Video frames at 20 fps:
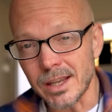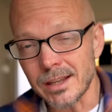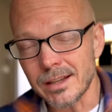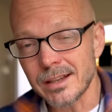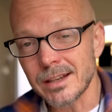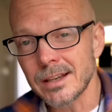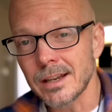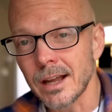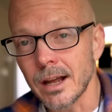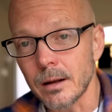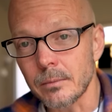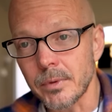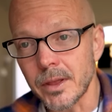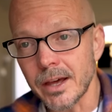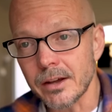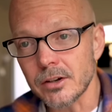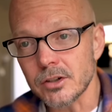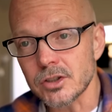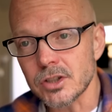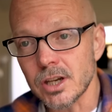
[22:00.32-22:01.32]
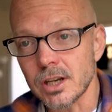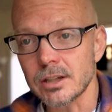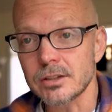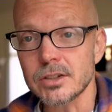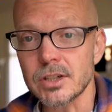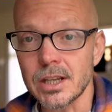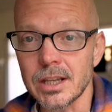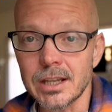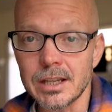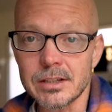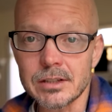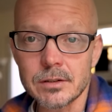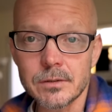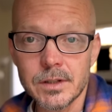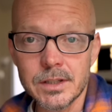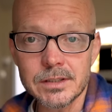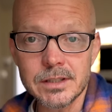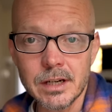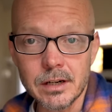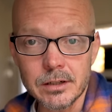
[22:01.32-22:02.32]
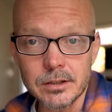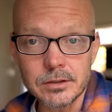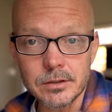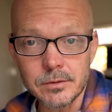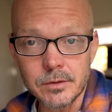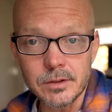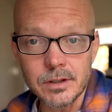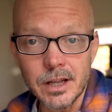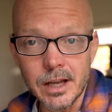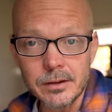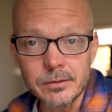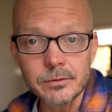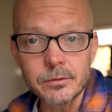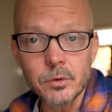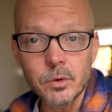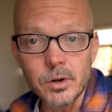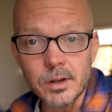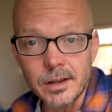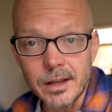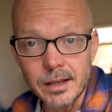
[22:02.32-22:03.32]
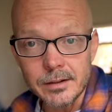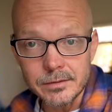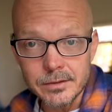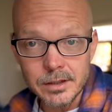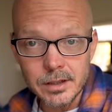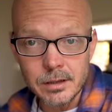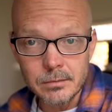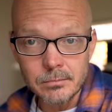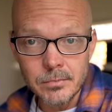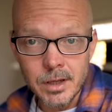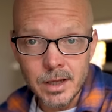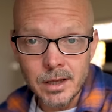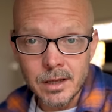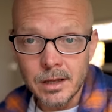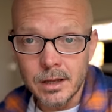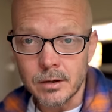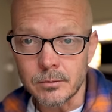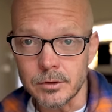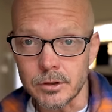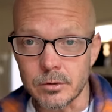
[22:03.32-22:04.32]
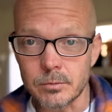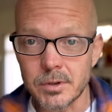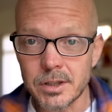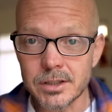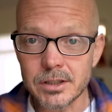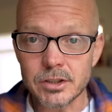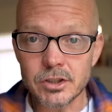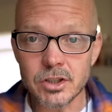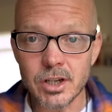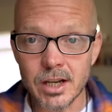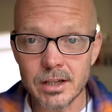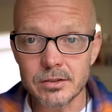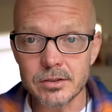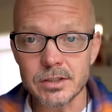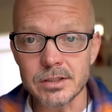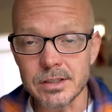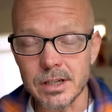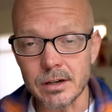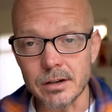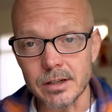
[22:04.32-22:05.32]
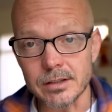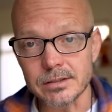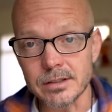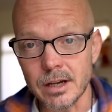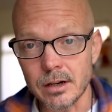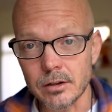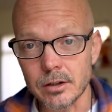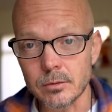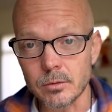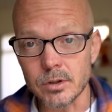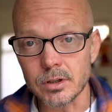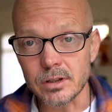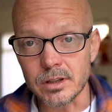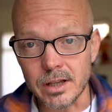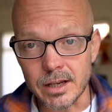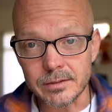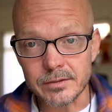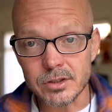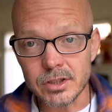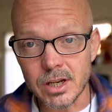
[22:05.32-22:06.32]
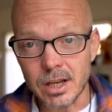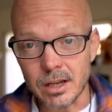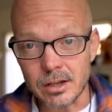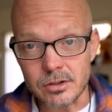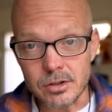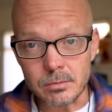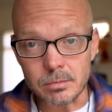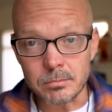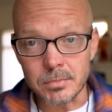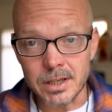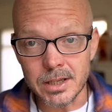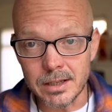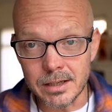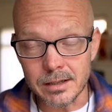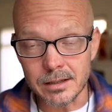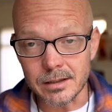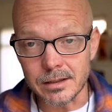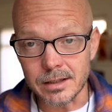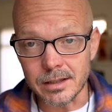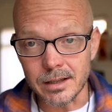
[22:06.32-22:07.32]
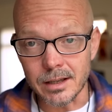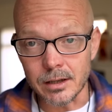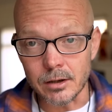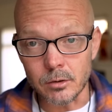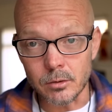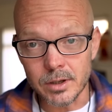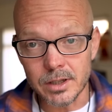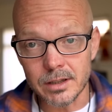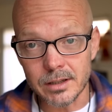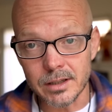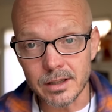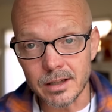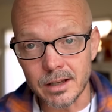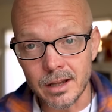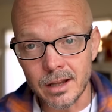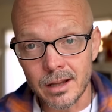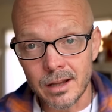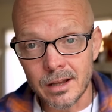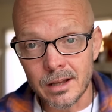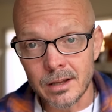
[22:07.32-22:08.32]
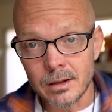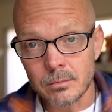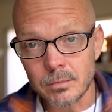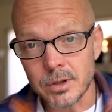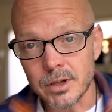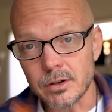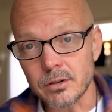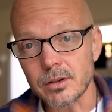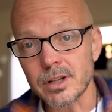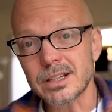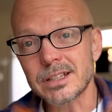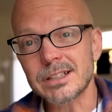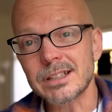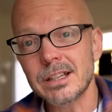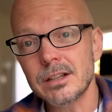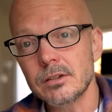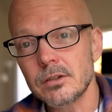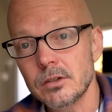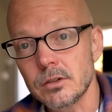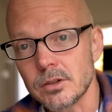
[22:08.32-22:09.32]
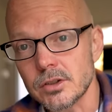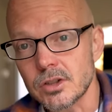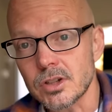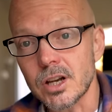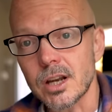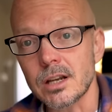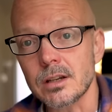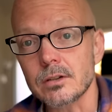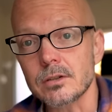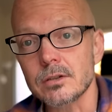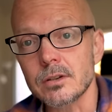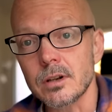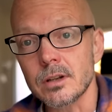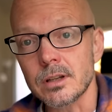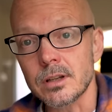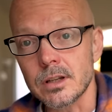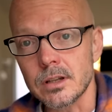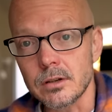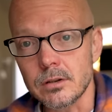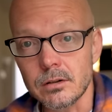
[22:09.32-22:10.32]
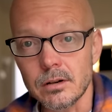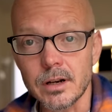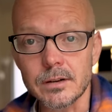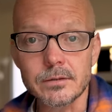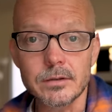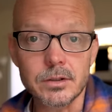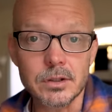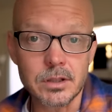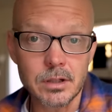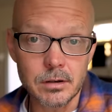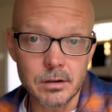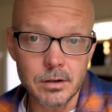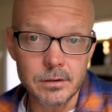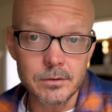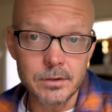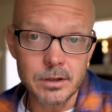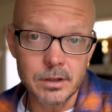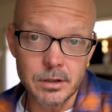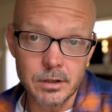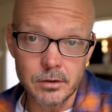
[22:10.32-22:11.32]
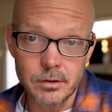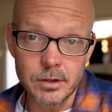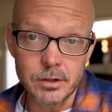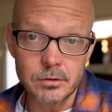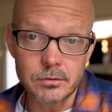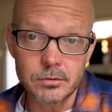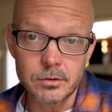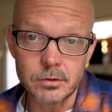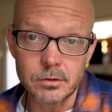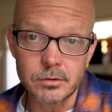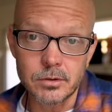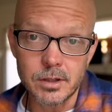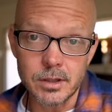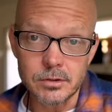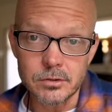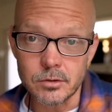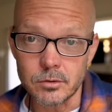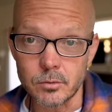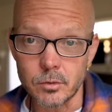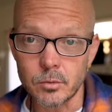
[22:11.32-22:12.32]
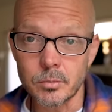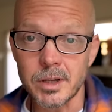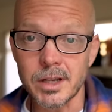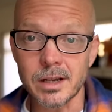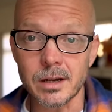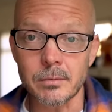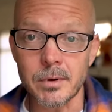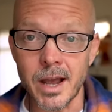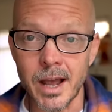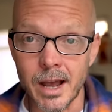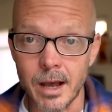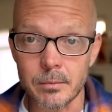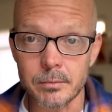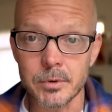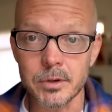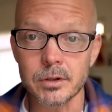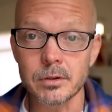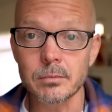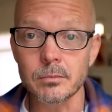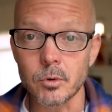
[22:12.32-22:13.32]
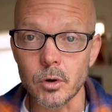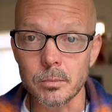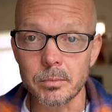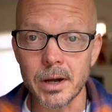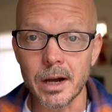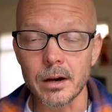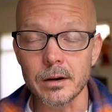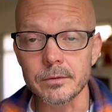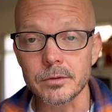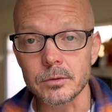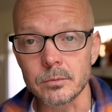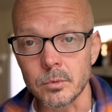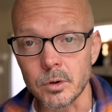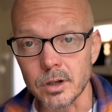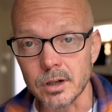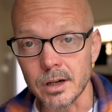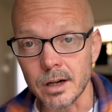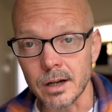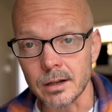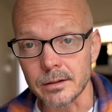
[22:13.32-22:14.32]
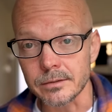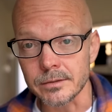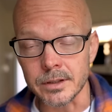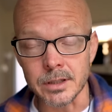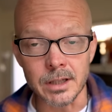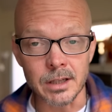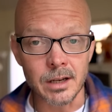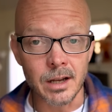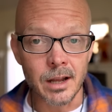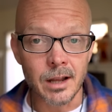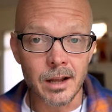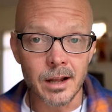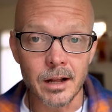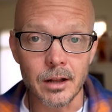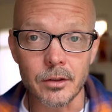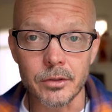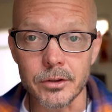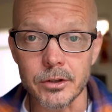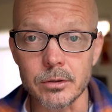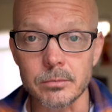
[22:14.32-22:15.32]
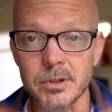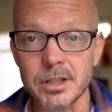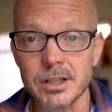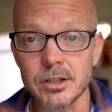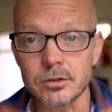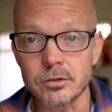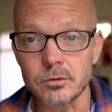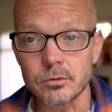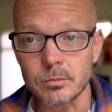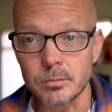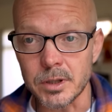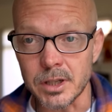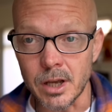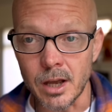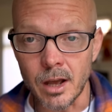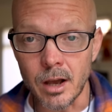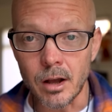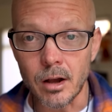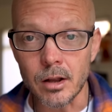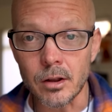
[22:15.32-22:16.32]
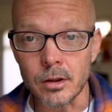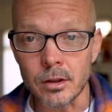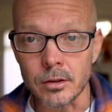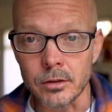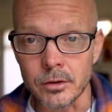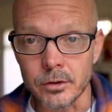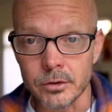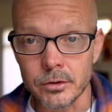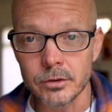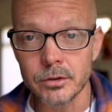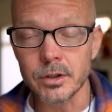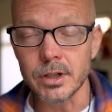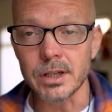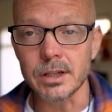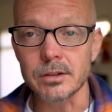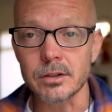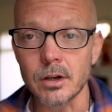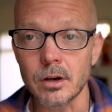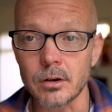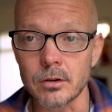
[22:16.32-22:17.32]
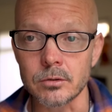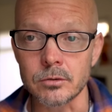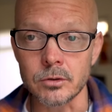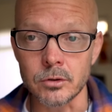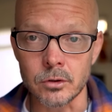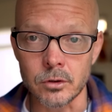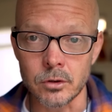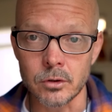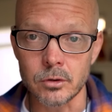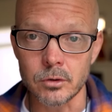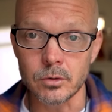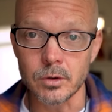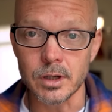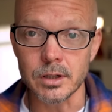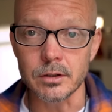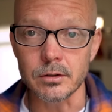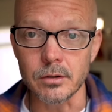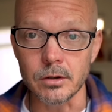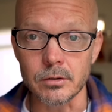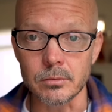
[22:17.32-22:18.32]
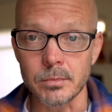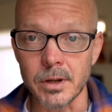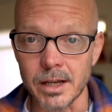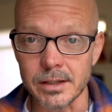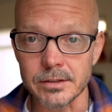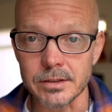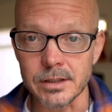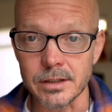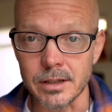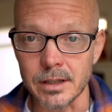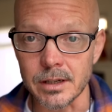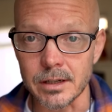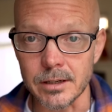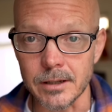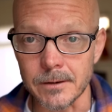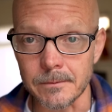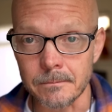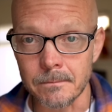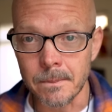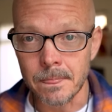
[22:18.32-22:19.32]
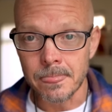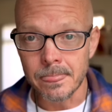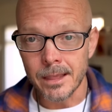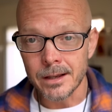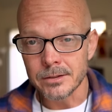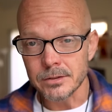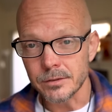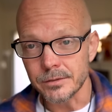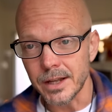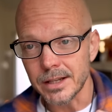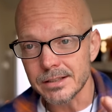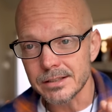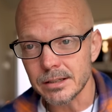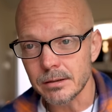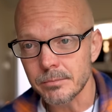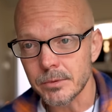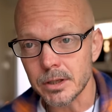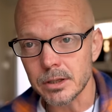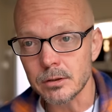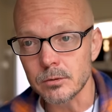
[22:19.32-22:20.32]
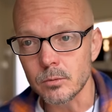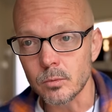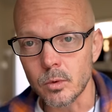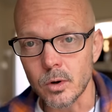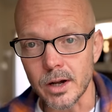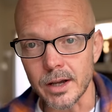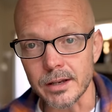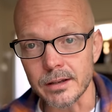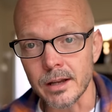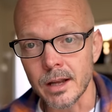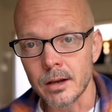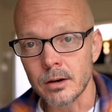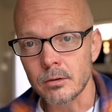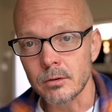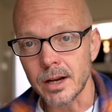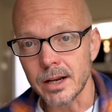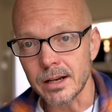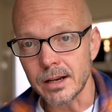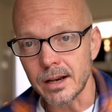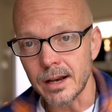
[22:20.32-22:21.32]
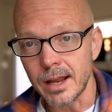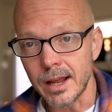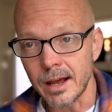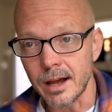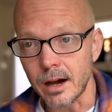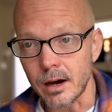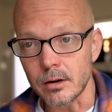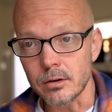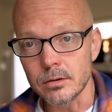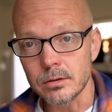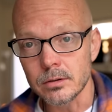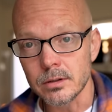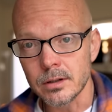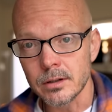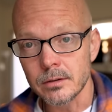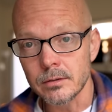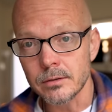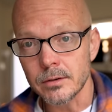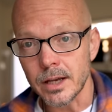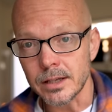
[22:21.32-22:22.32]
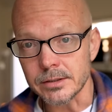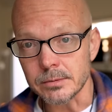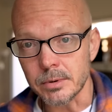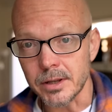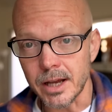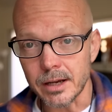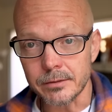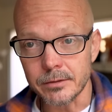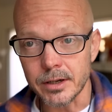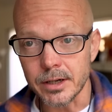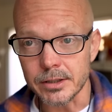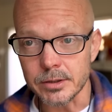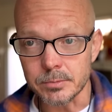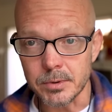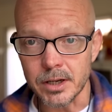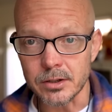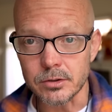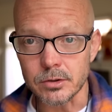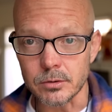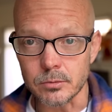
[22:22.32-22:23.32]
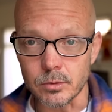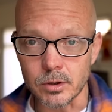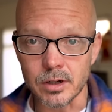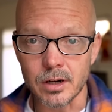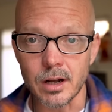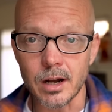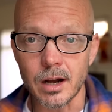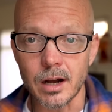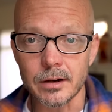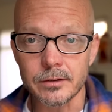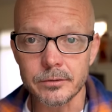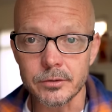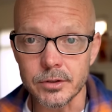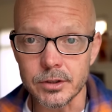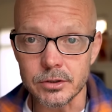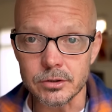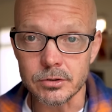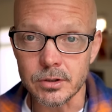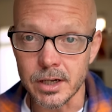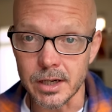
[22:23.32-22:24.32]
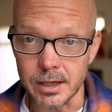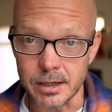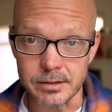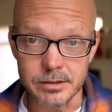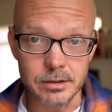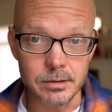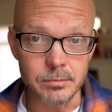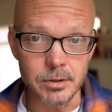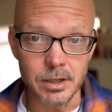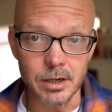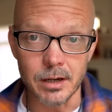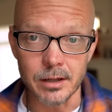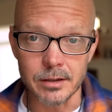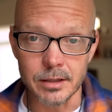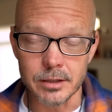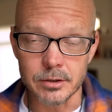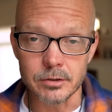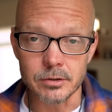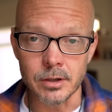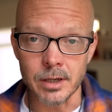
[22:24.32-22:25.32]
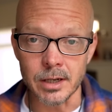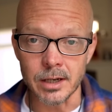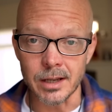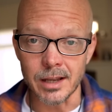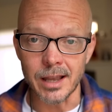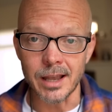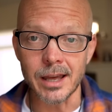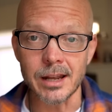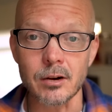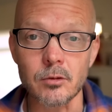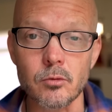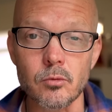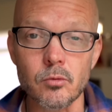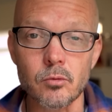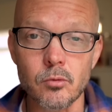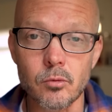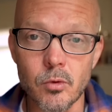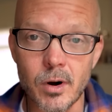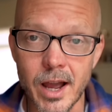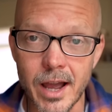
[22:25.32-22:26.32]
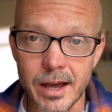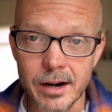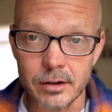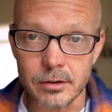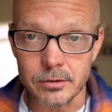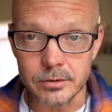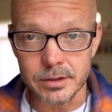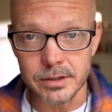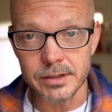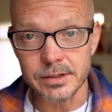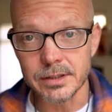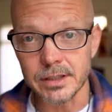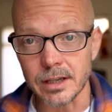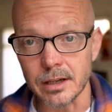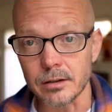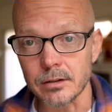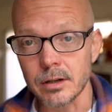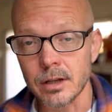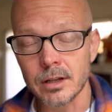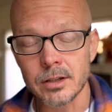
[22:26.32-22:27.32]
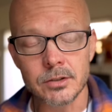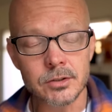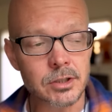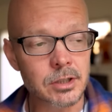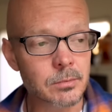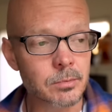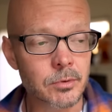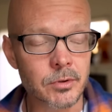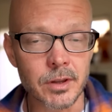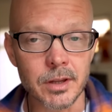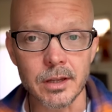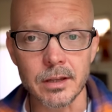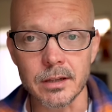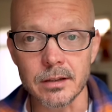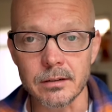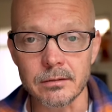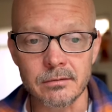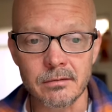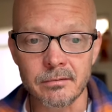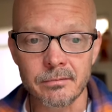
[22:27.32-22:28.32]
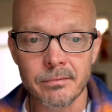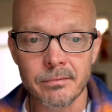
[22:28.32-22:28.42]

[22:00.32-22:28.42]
in depth how to change each of these areas of your life for a lifetime. And when you begin to change these areas, not only will your life change immediately and quickly, but it'll continue to change year after year after year that you do this. You will become happier, more powerful, more confident, healthier, because you will be learning to own you and your own masculinity. So if that's something you want right now, as a Black Friday special, we're gonna offer this training. It's gonna be an online training at a radical discount, cheaper than